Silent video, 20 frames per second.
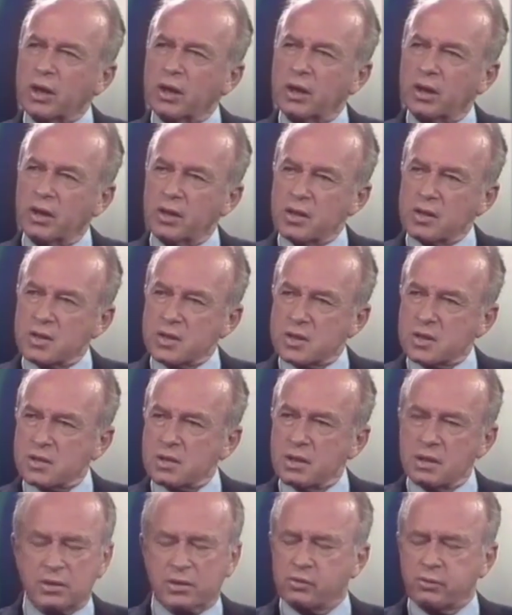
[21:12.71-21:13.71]
it was
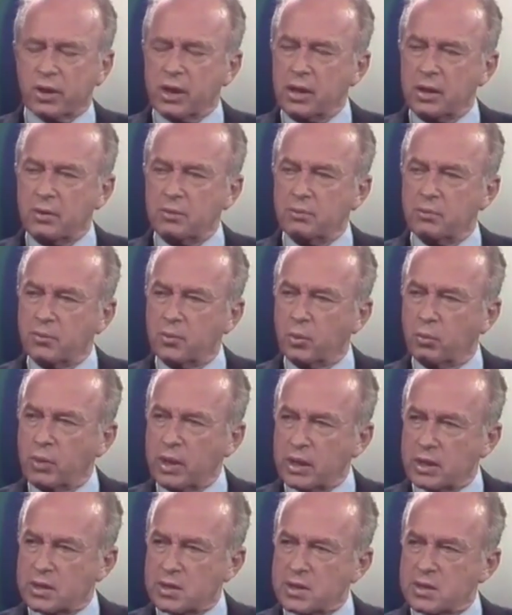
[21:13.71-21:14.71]
after
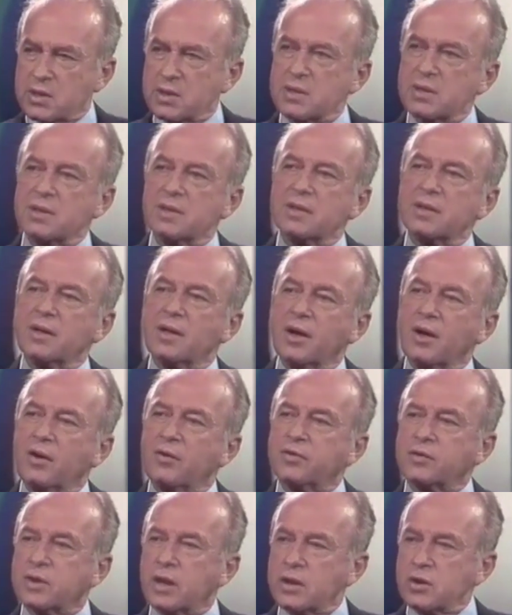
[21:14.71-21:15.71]
3
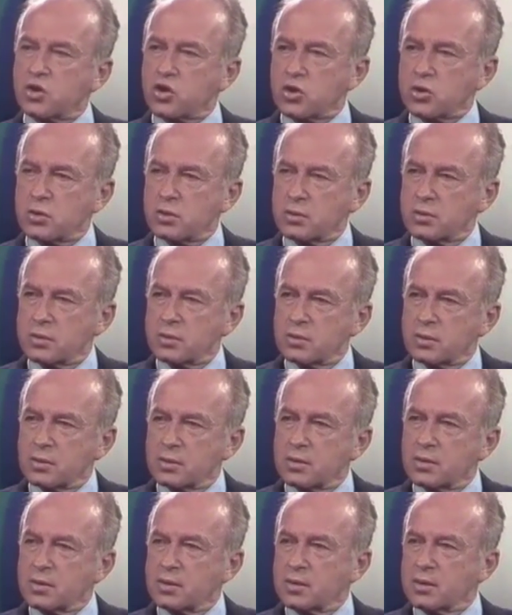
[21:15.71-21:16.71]
weeks
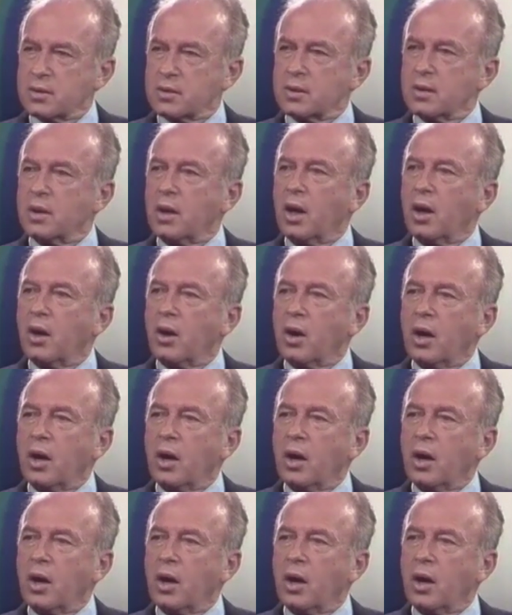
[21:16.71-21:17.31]
of tension.